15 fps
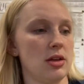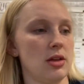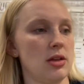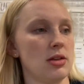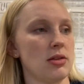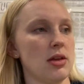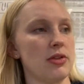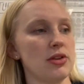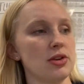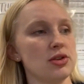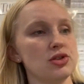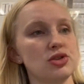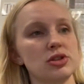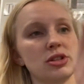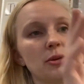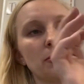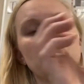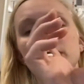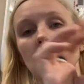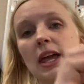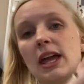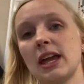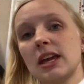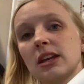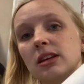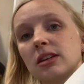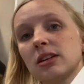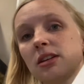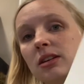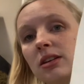Then there's just a plain
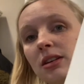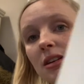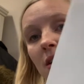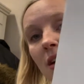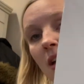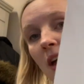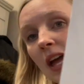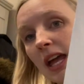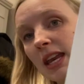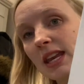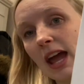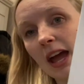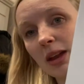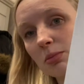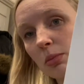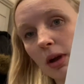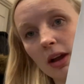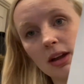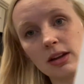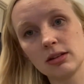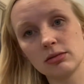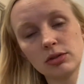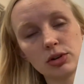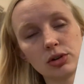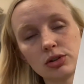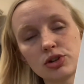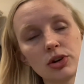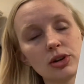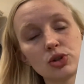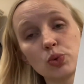12
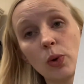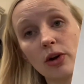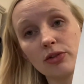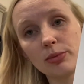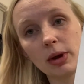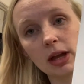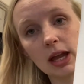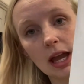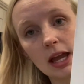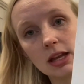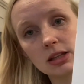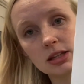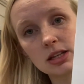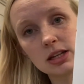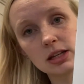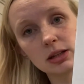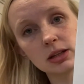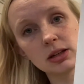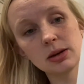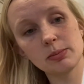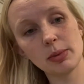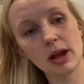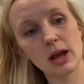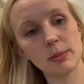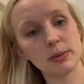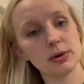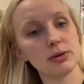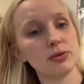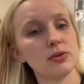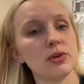by 18
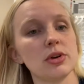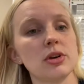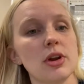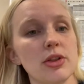paper for another